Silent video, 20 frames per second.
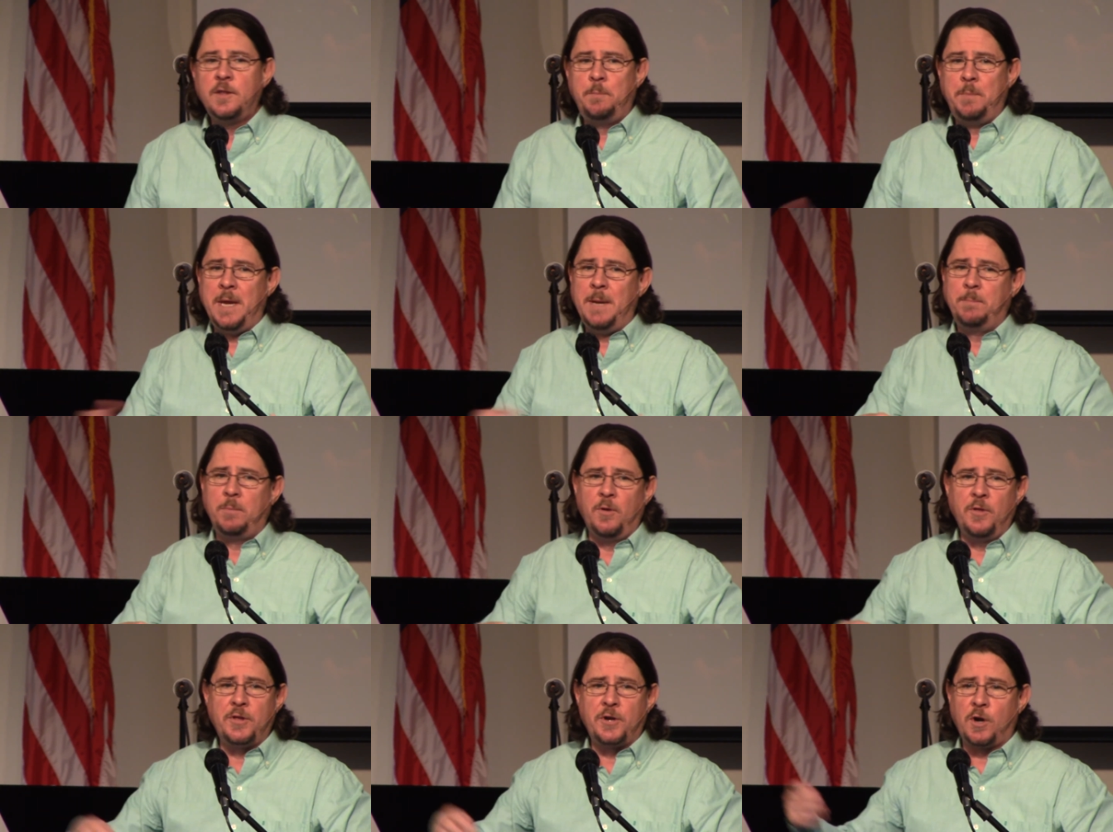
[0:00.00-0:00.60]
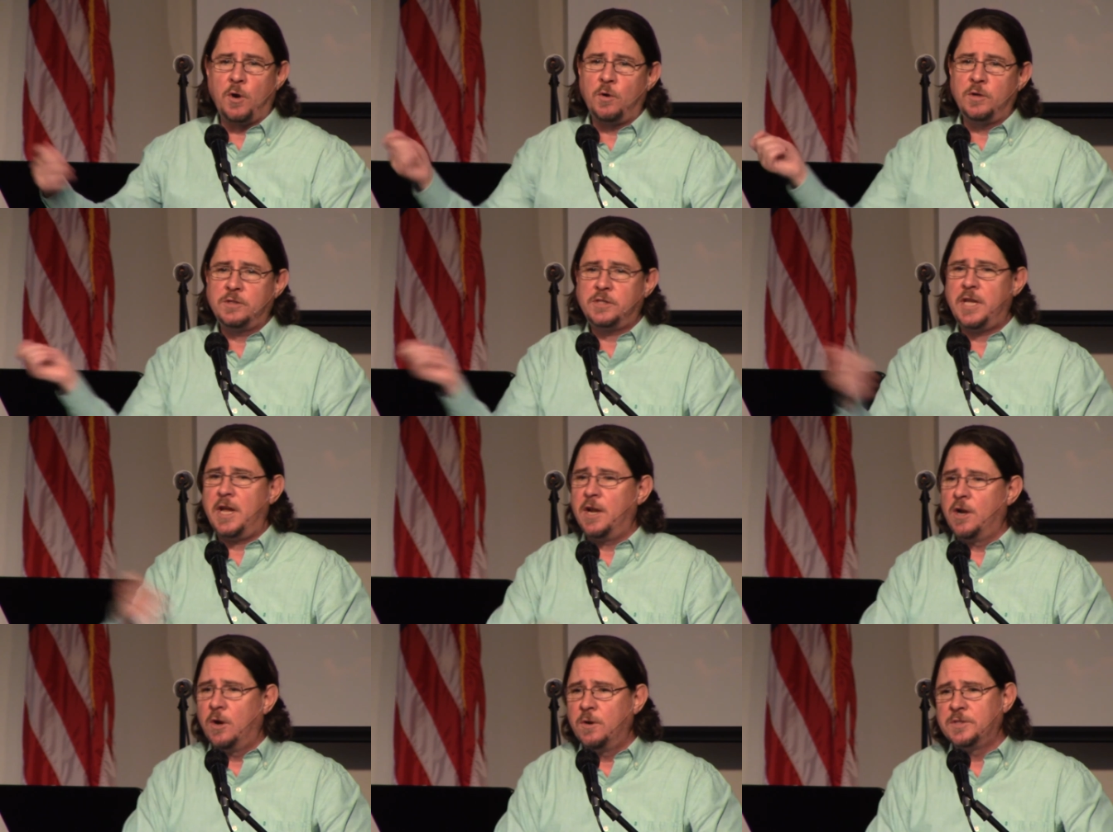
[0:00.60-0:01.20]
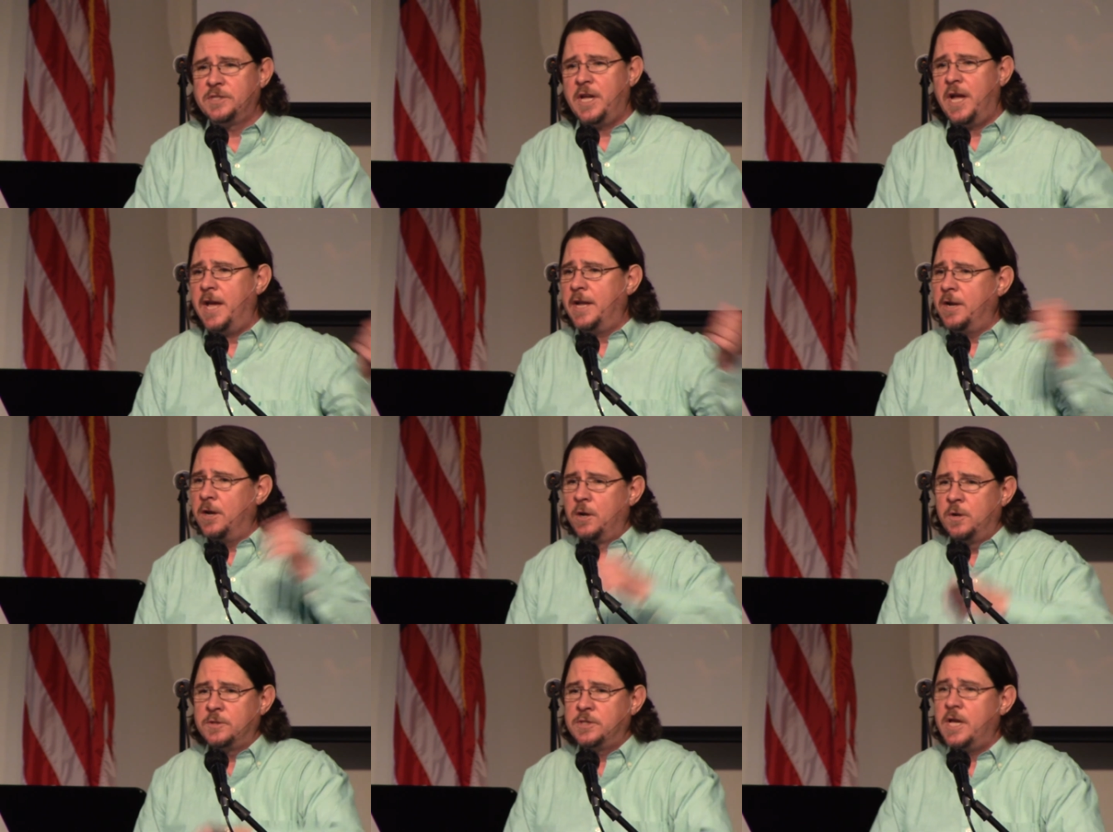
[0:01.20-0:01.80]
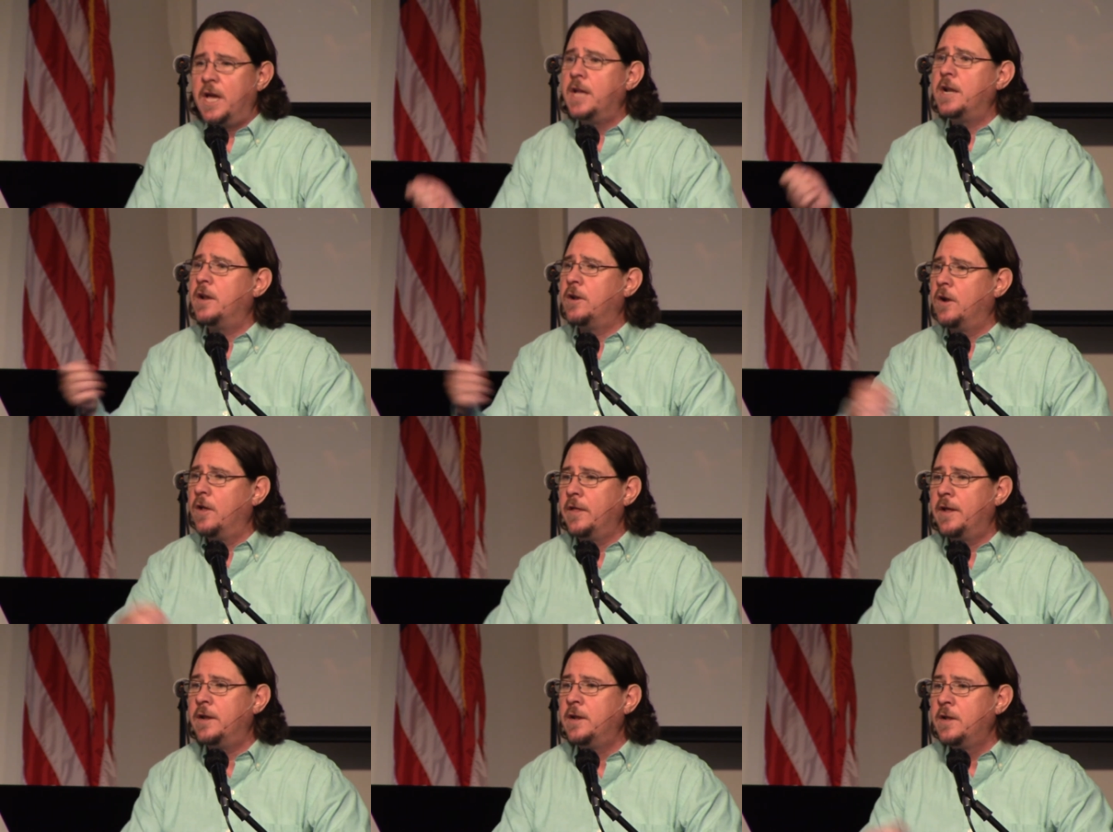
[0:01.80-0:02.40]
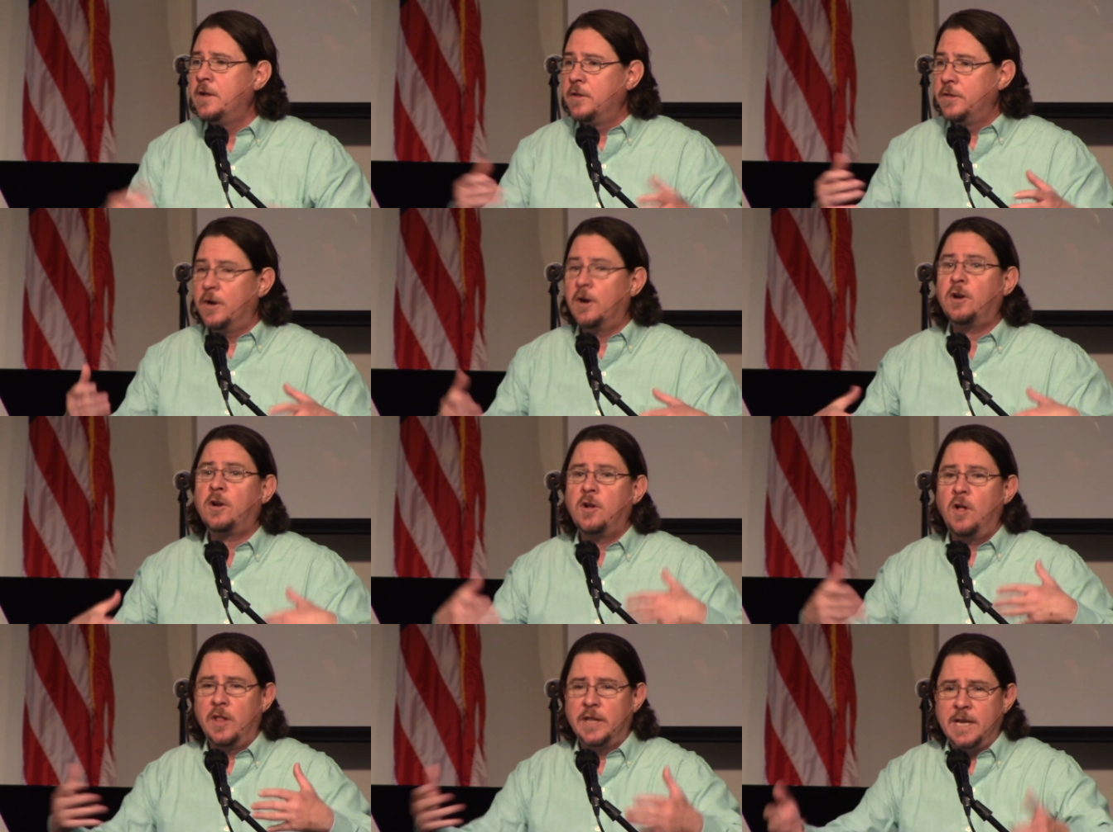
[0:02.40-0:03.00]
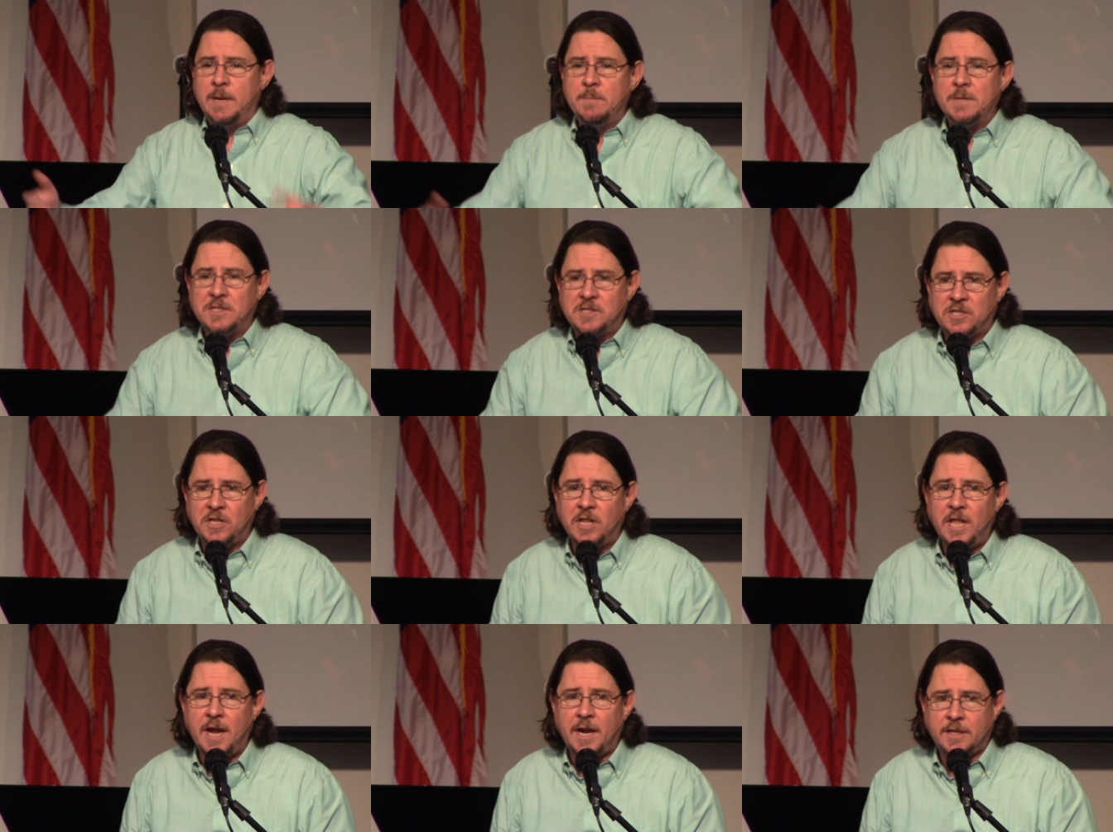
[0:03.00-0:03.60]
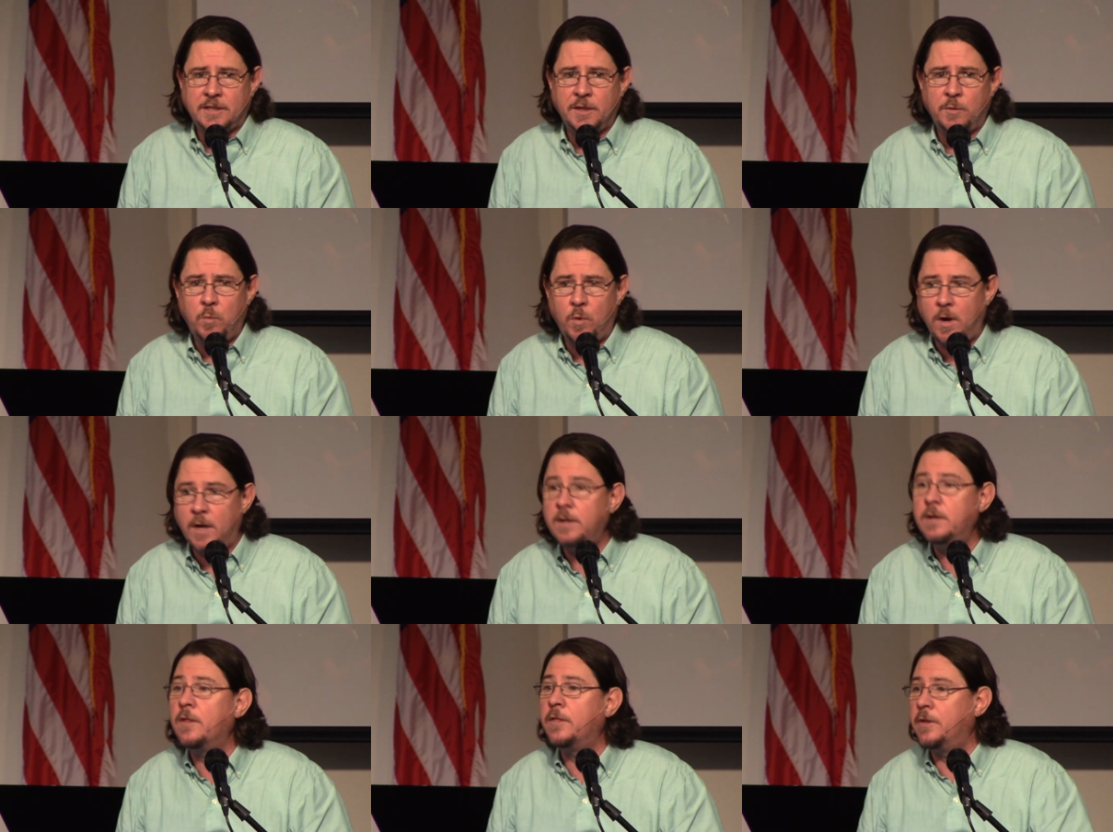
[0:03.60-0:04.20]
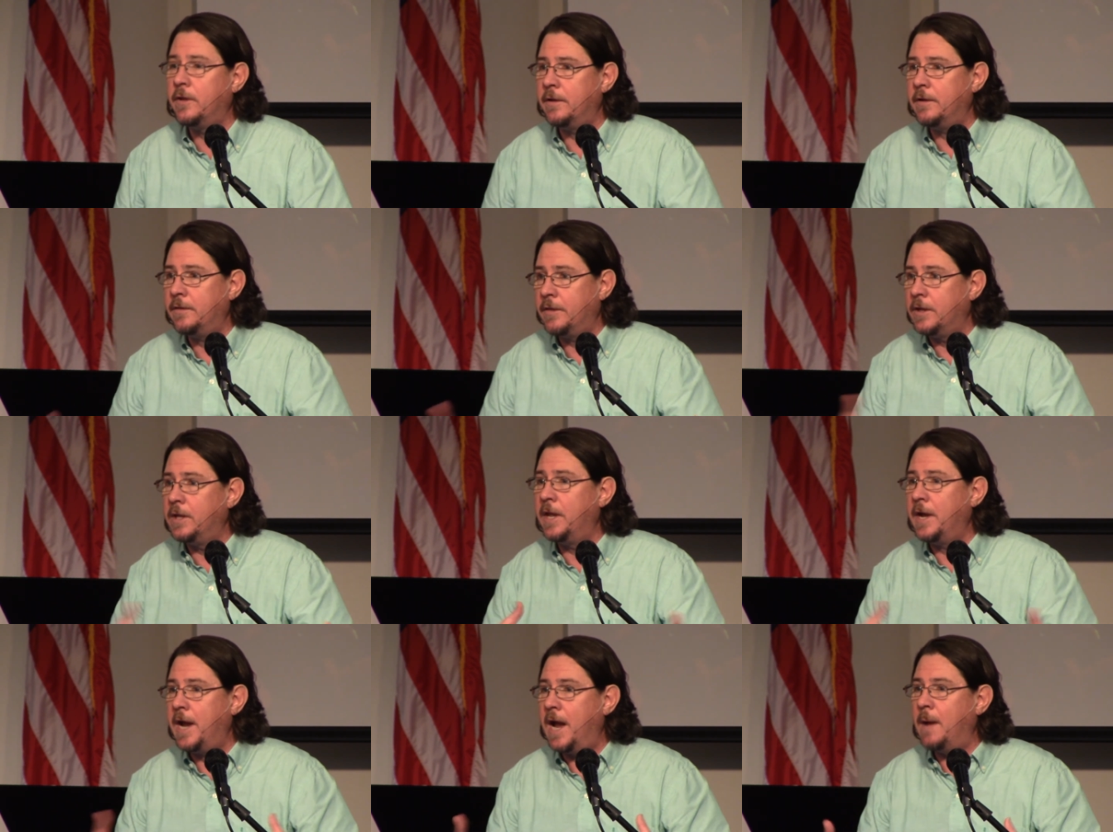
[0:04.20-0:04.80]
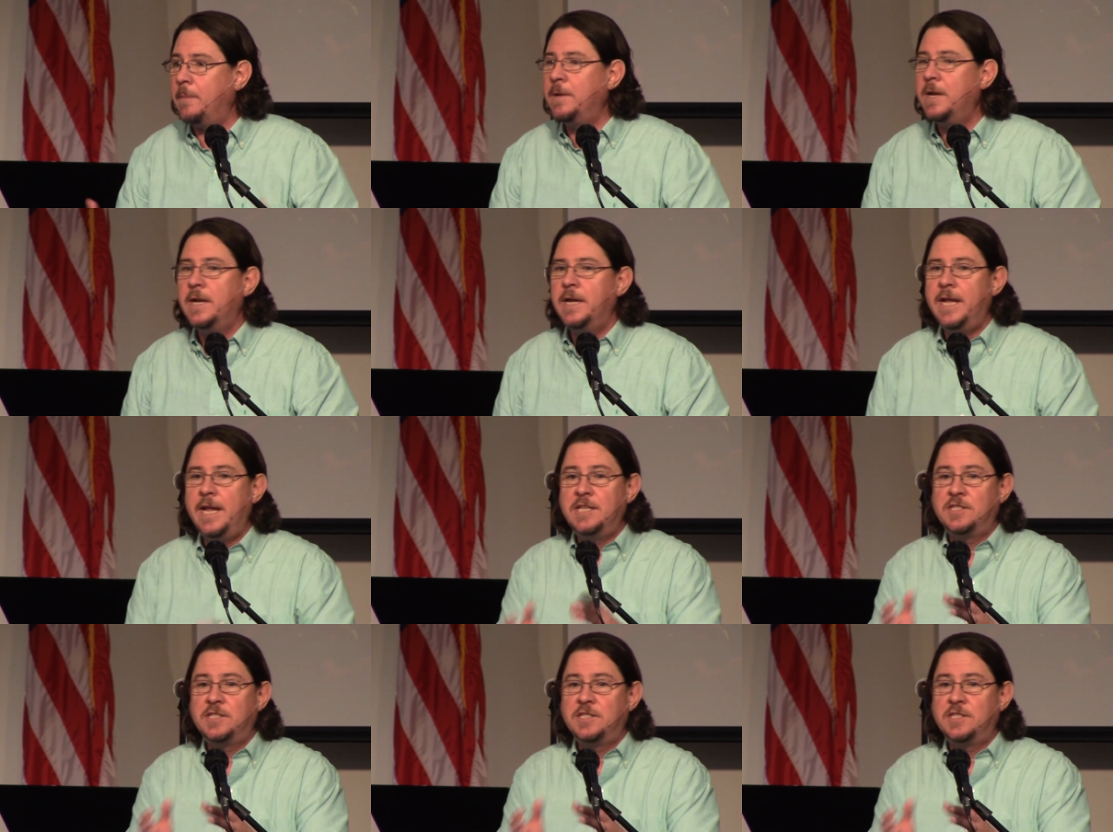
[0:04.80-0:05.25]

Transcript: The people that are saying Hosanna, Hosanna, and all that, they're calling him the selected one, the, the Lamb.